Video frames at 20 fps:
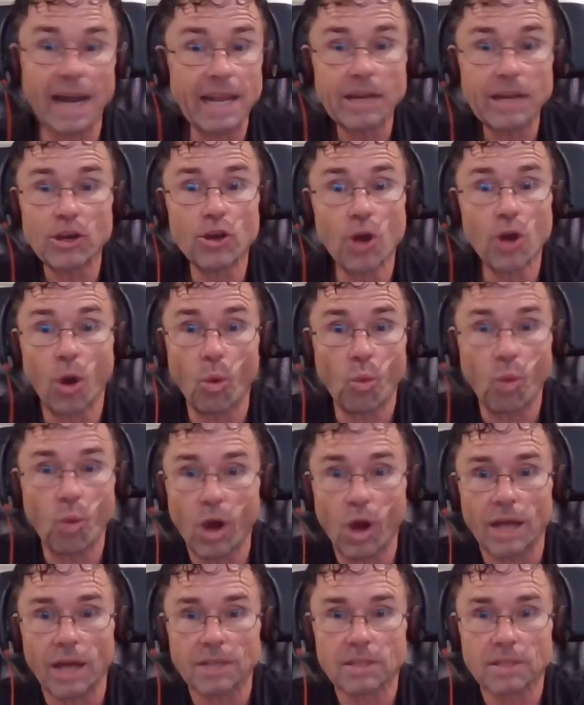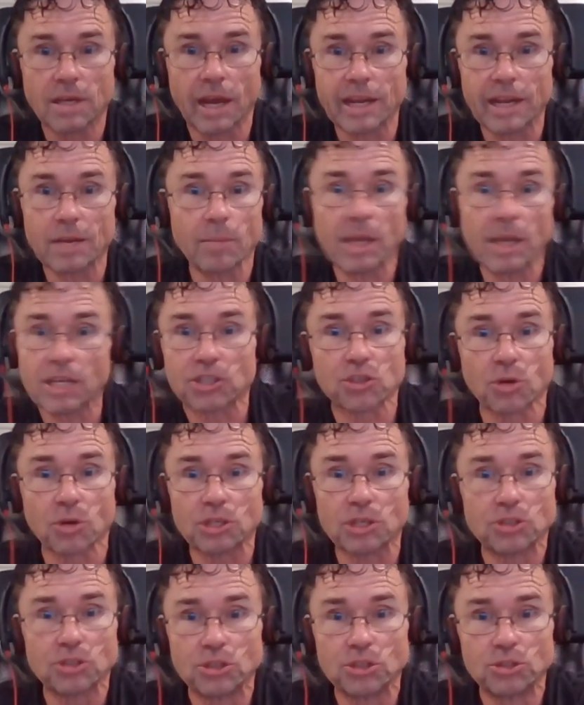I didn't know what. I didn't make a
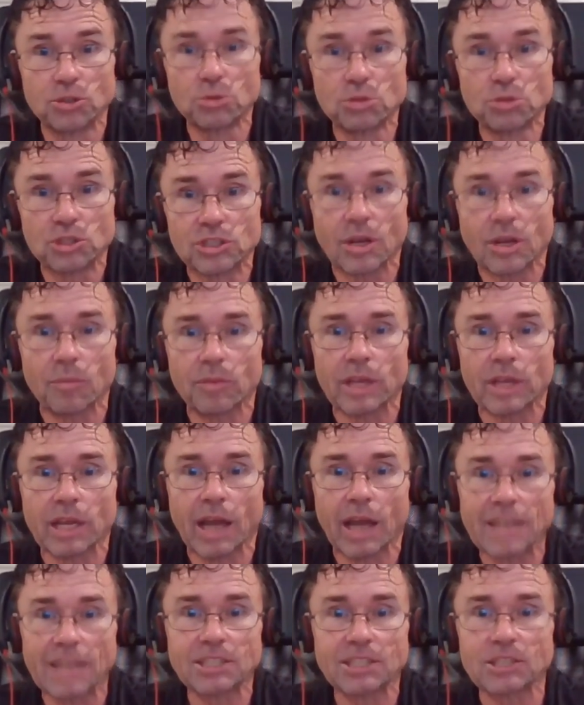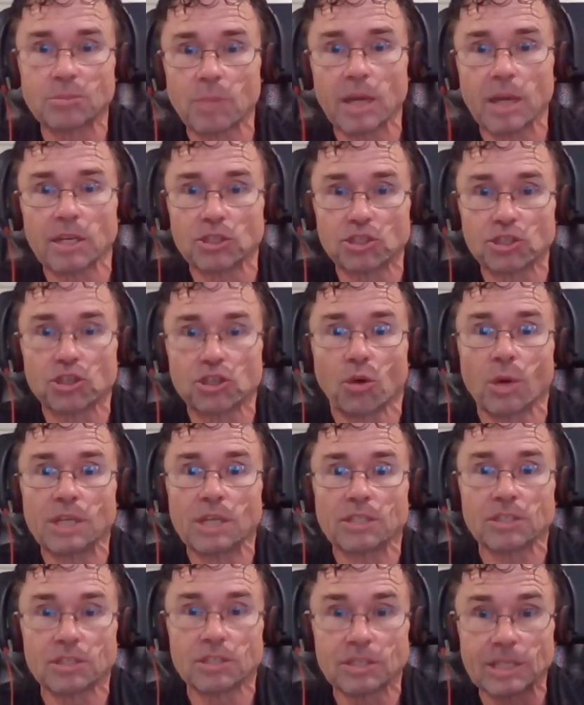choice to do something. I just made a
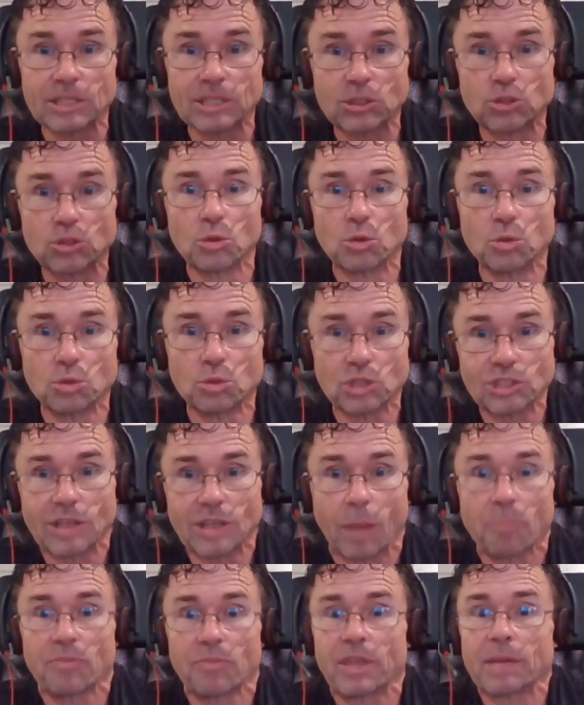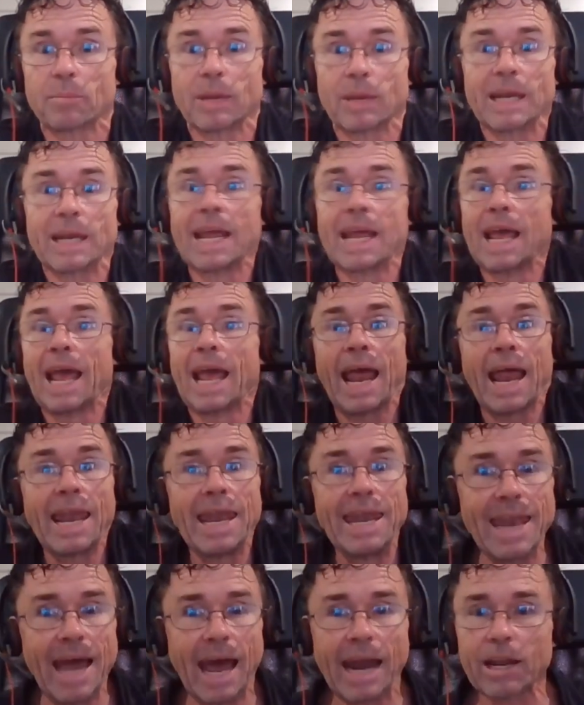choice to do something, but
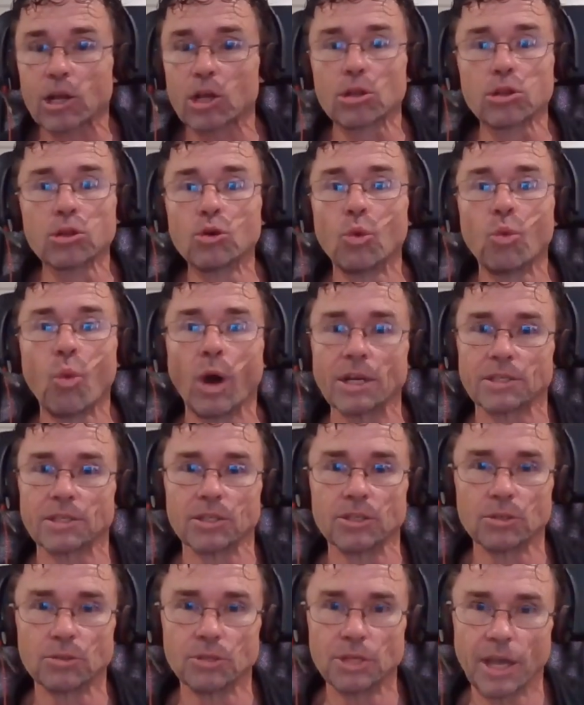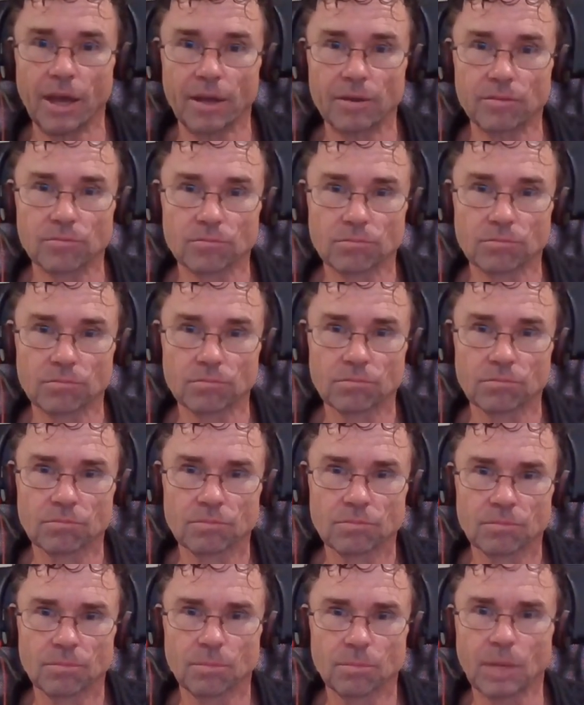not a clue what to do yet.
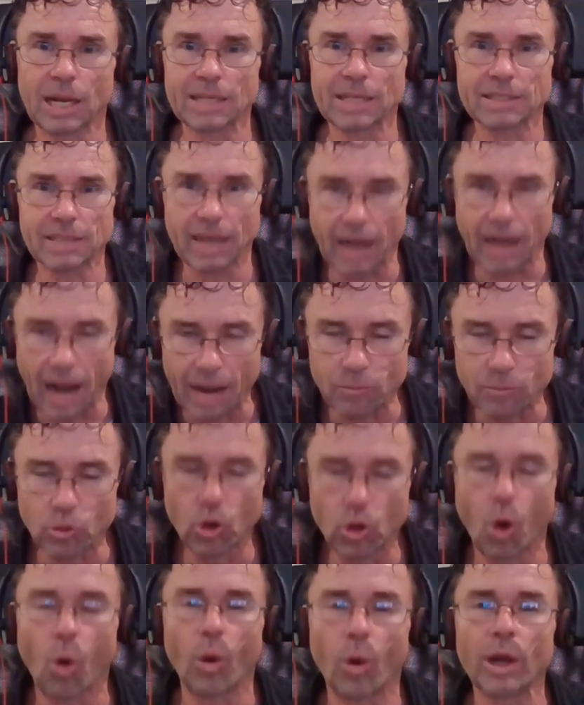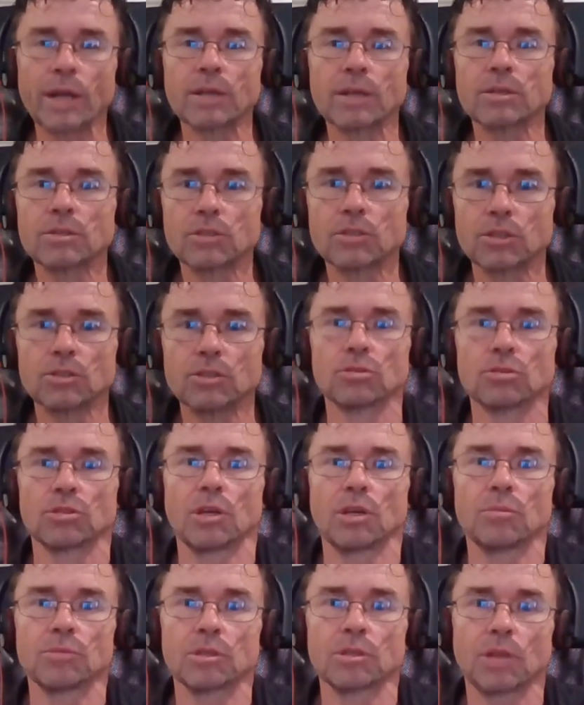But I said, I'm going to do
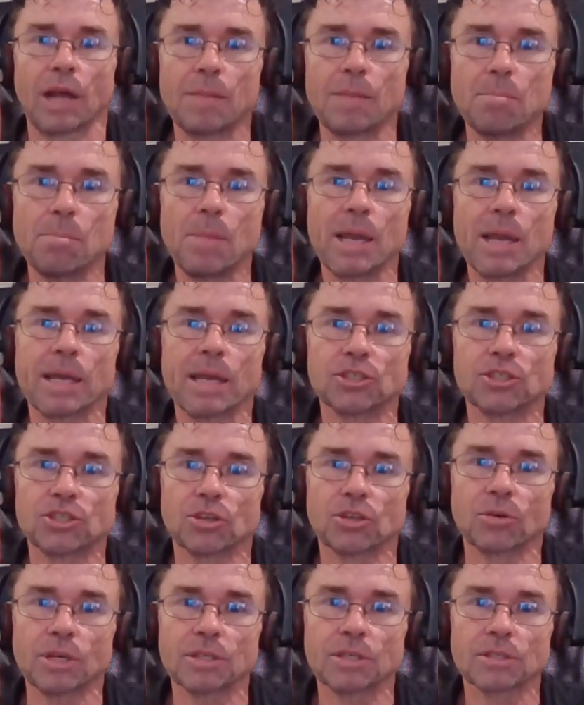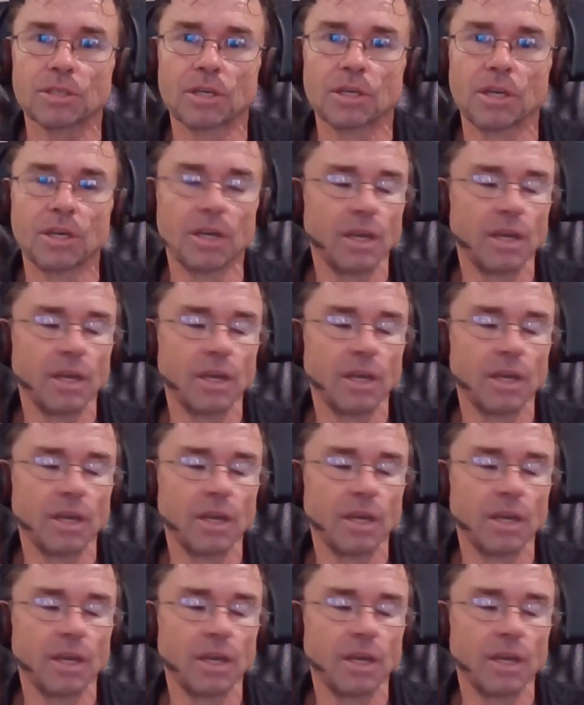something. I make a choice.